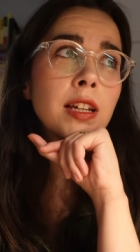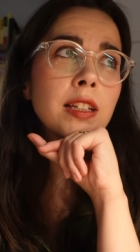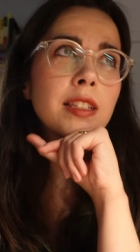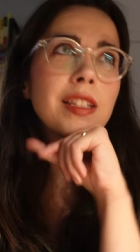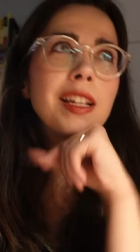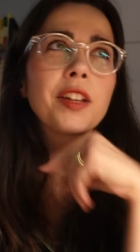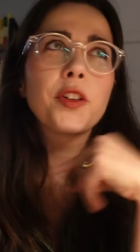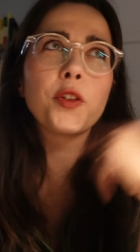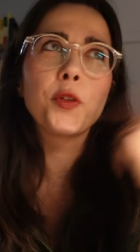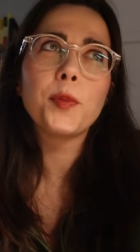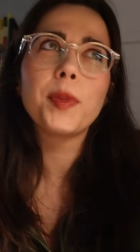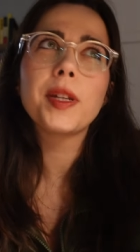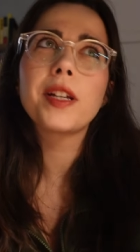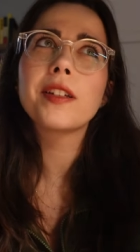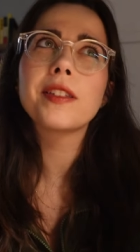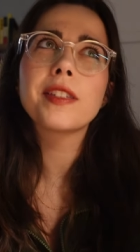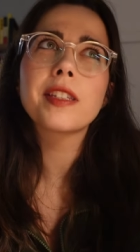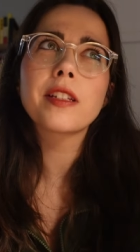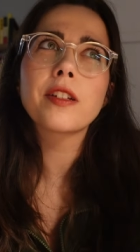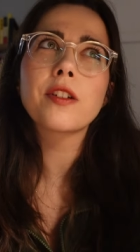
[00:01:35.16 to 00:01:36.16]
that could be
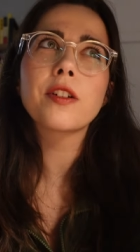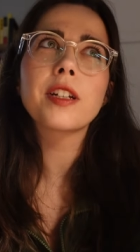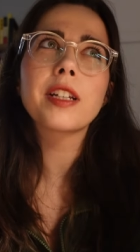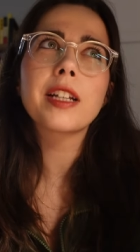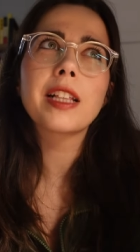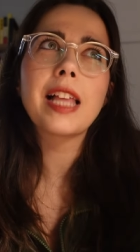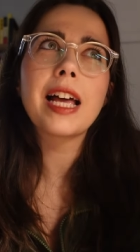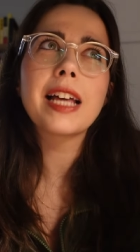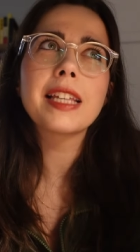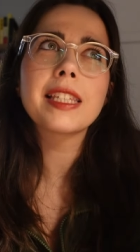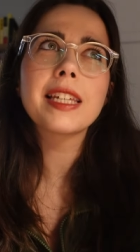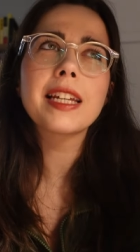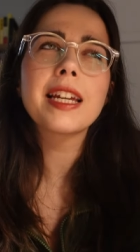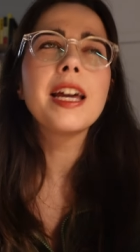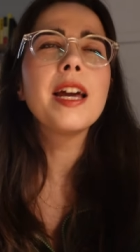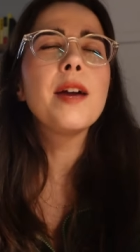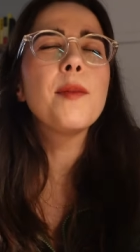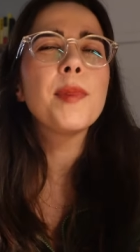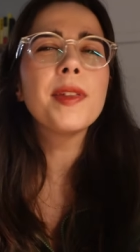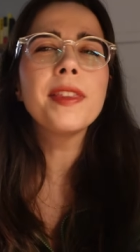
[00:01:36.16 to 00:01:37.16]
considered a classic,
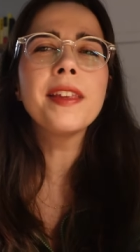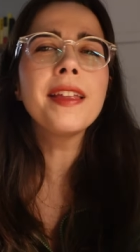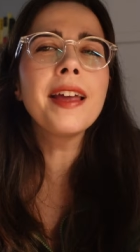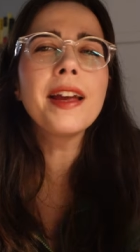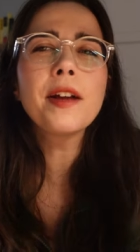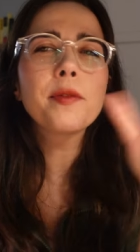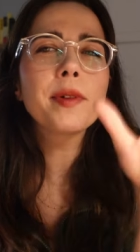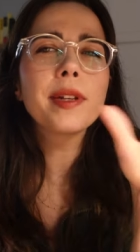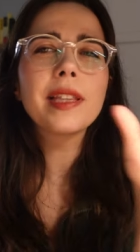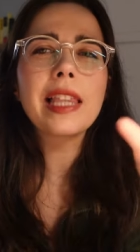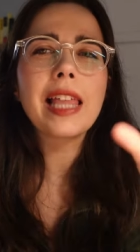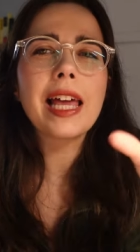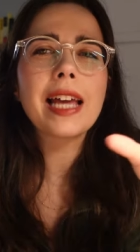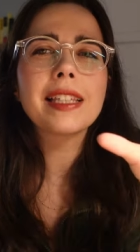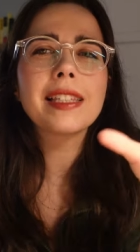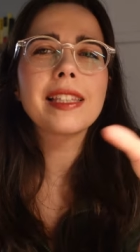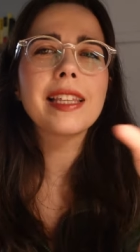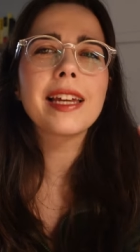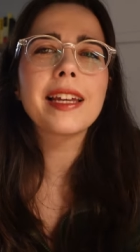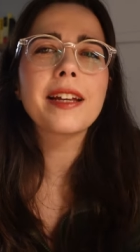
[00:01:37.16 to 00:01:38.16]
but then I
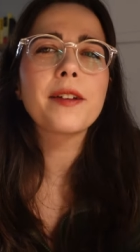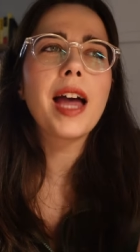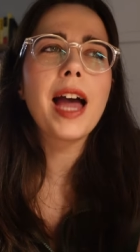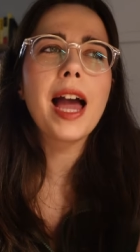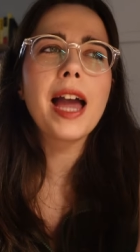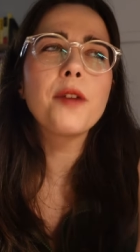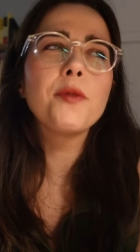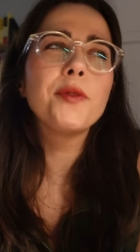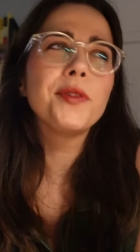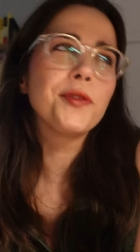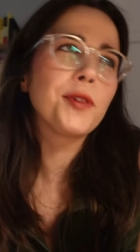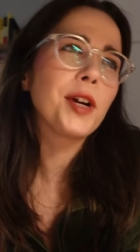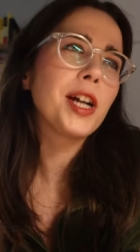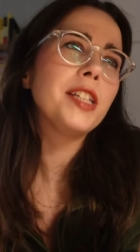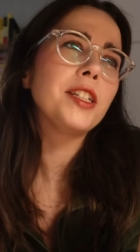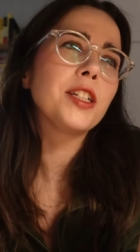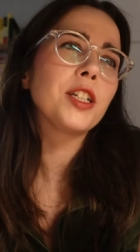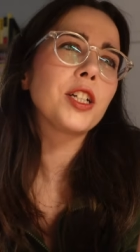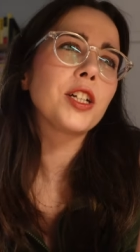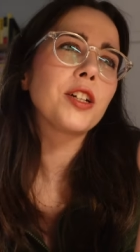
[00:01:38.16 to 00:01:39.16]
realized like I would
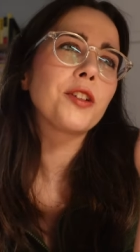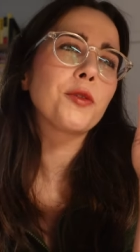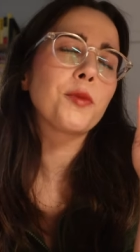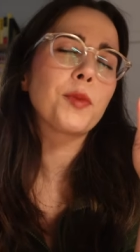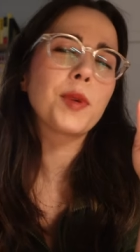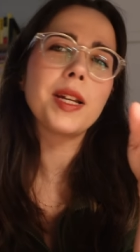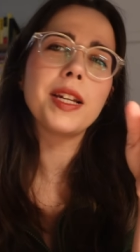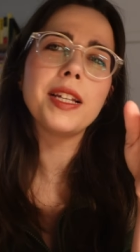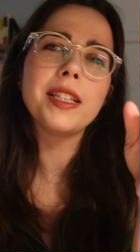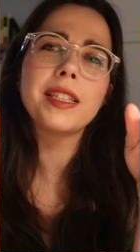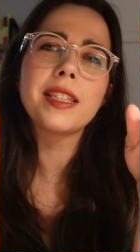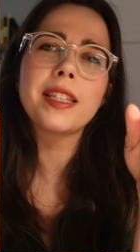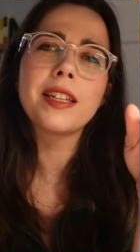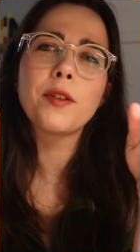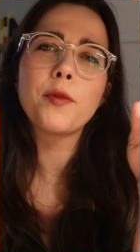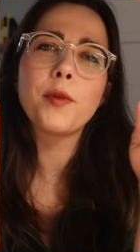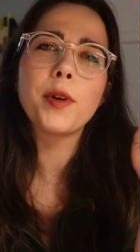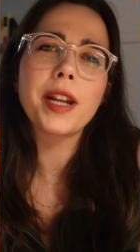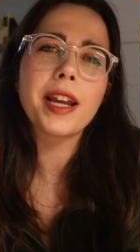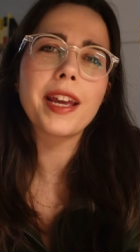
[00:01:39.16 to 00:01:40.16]
rather read
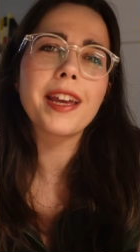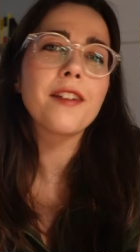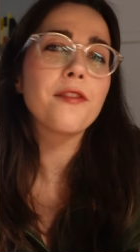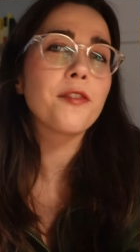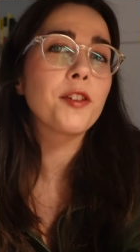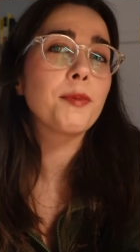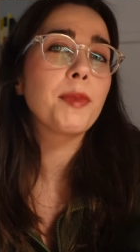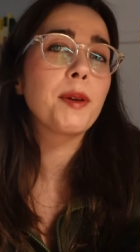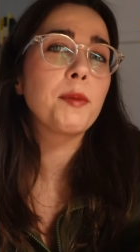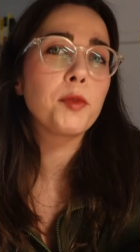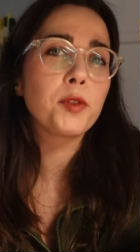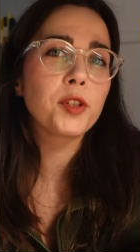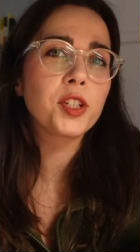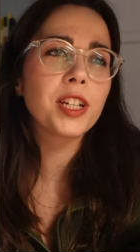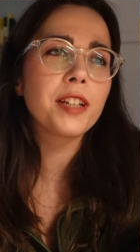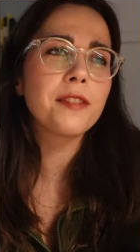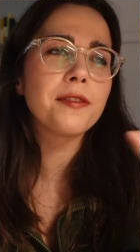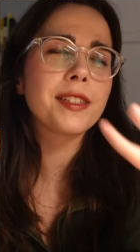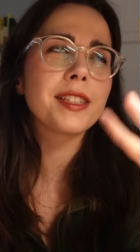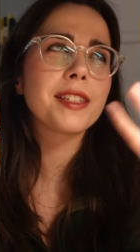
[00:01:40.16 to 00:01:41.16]
what I have on my
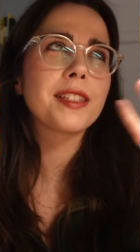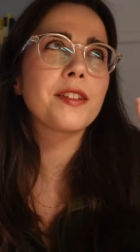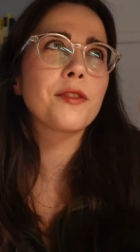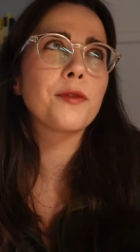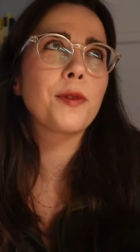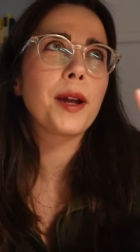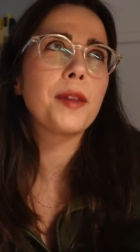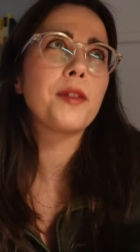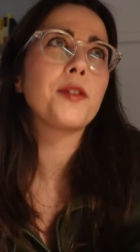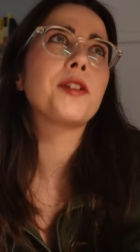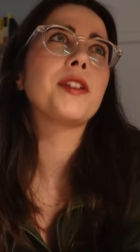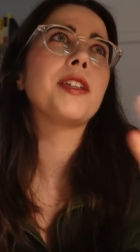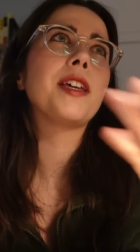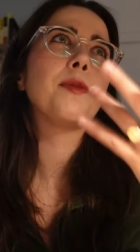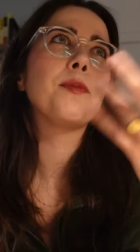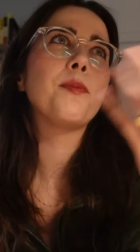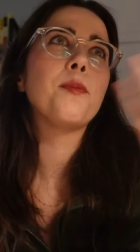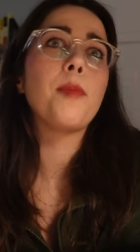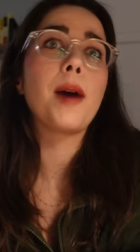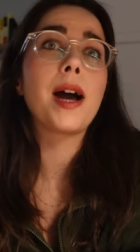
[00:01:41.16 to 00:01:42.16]
bookshelves rather
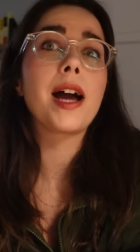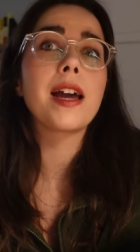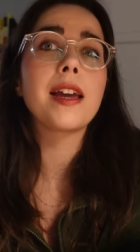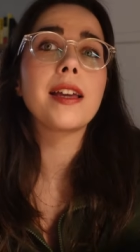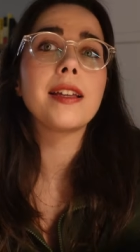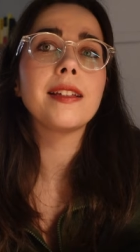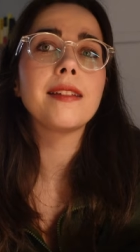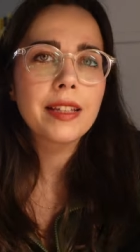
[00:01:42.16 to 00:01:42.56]
than buy